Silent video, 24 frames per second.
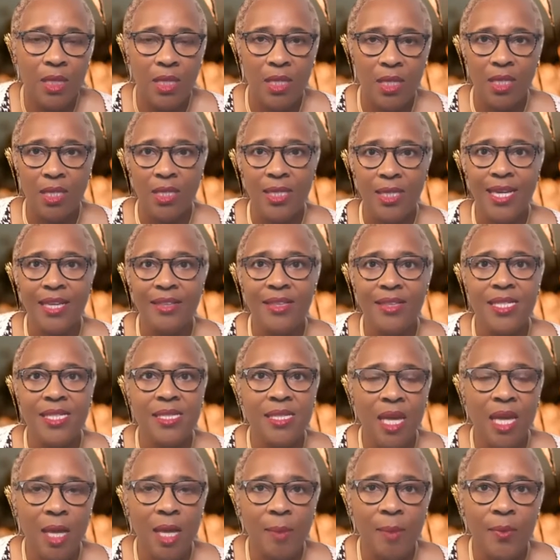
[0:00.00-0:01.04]
Now, this
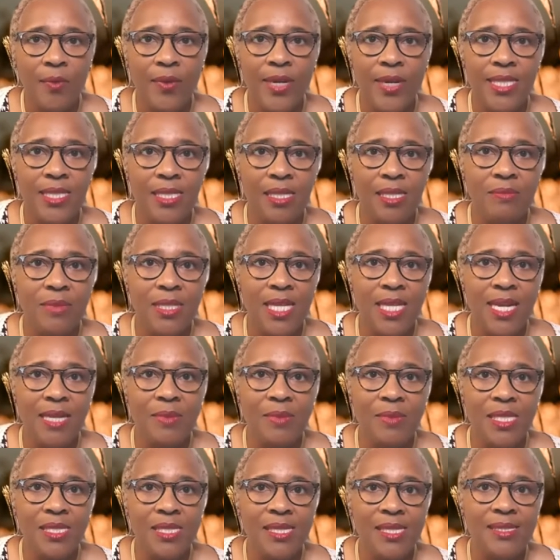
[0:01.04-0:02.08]
upgrade
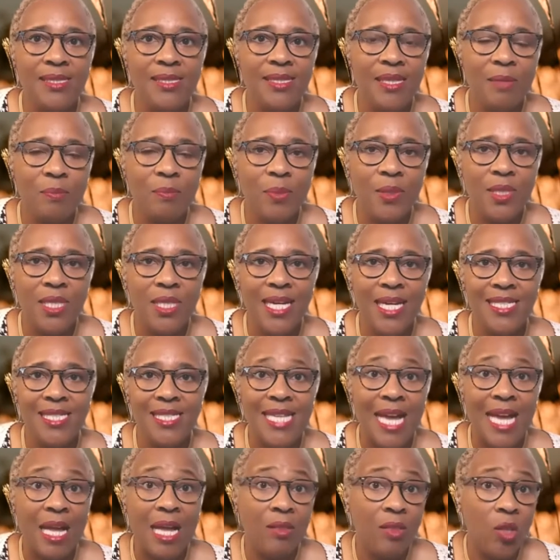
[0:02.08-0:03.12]
sometimes is as simple as
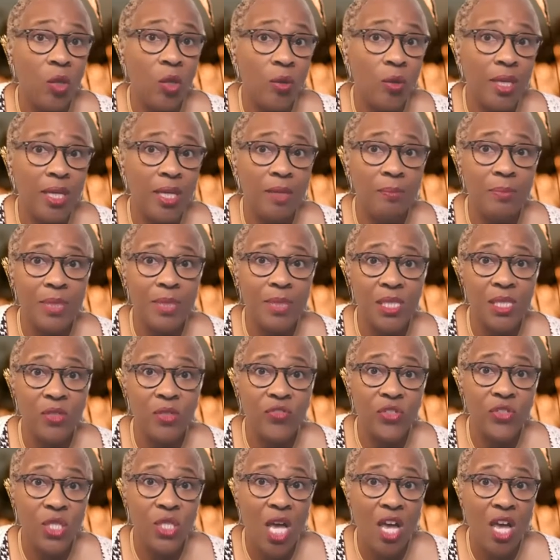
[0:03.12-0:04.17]
downloading a piece of
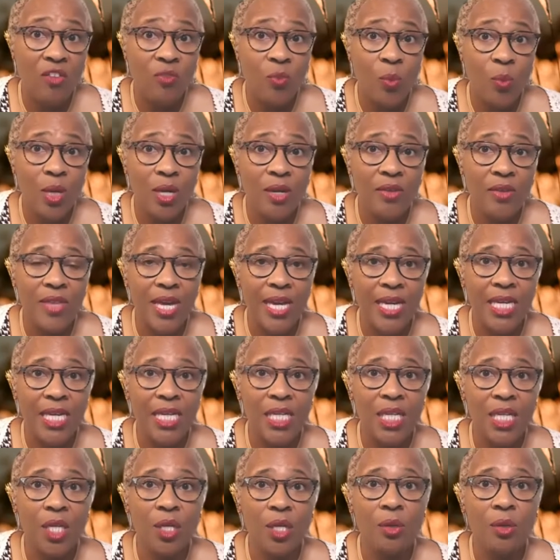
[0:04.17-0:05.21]
software that
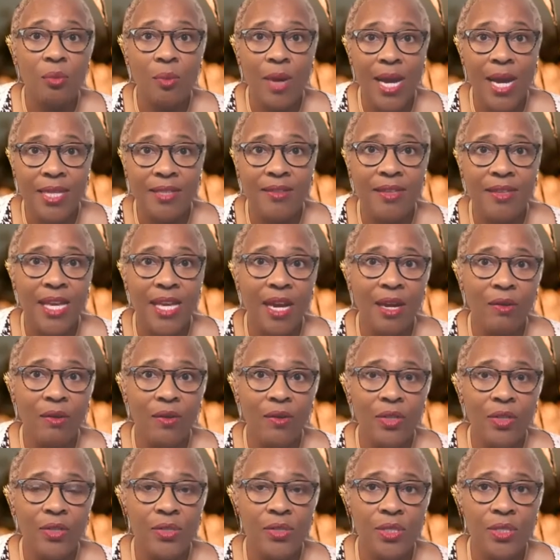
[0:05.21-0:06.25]
can correct the
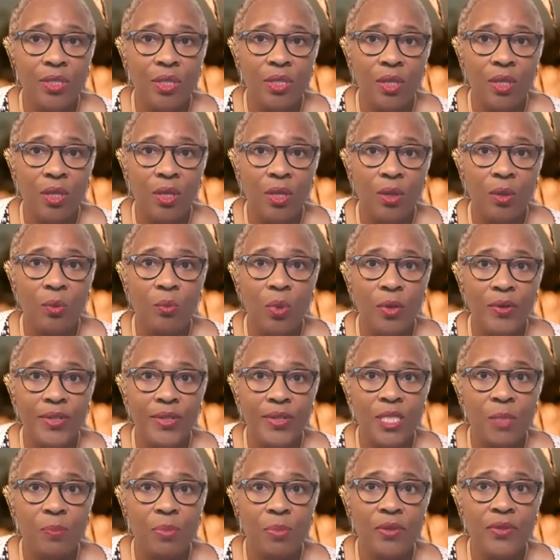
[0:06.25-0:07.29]
errors we're
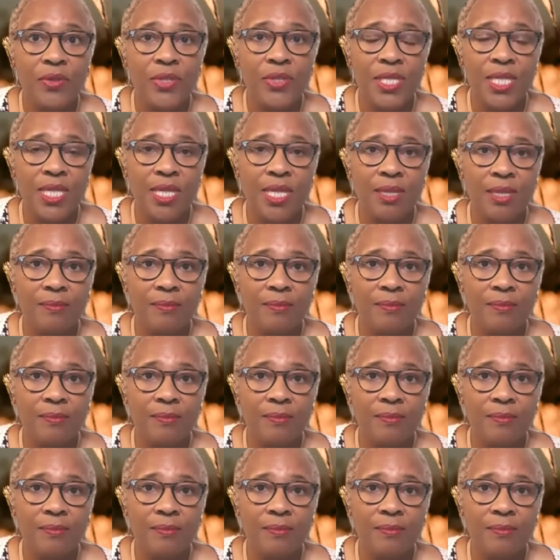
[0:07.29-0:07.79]
experiencing.